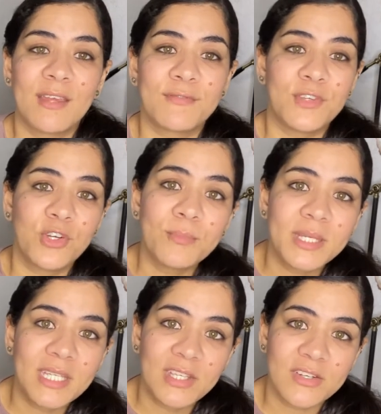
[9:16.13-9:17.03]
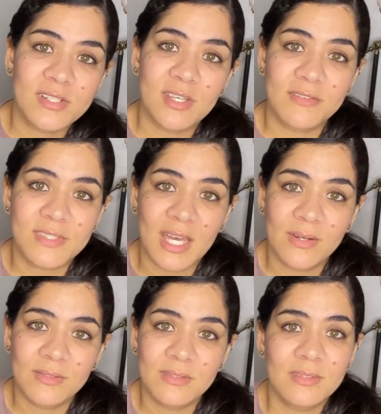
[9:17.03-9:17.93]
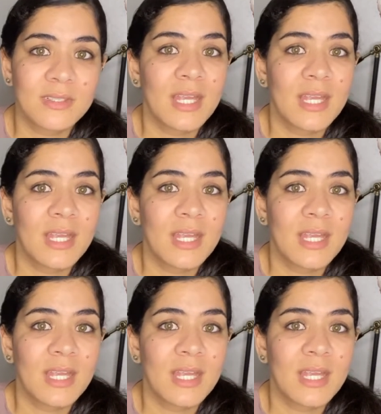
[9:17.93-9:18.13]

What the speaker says: if you're beating yourself down